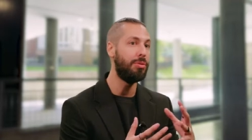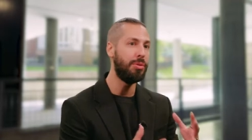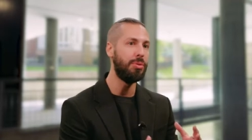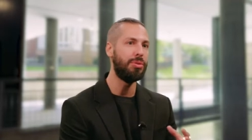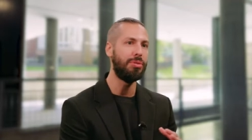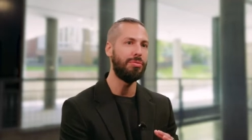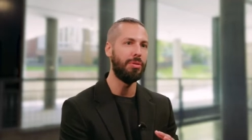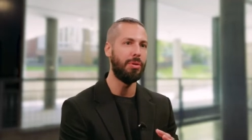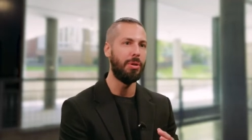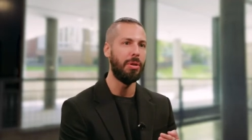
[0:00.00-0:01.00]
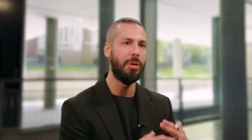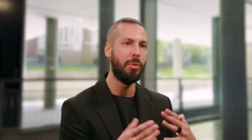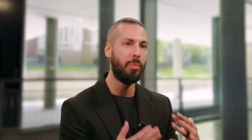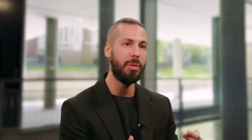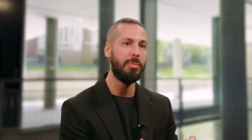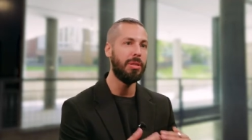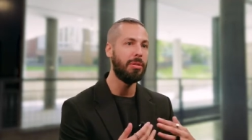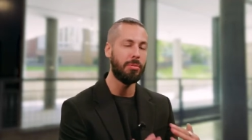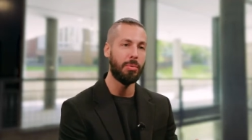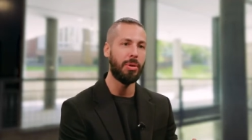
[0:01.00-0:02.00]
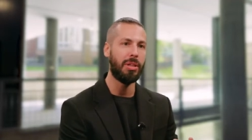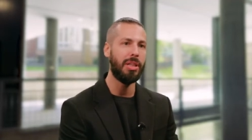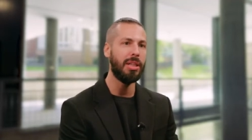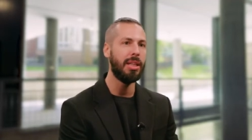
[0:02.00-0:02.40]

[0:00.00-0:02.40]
used for women working,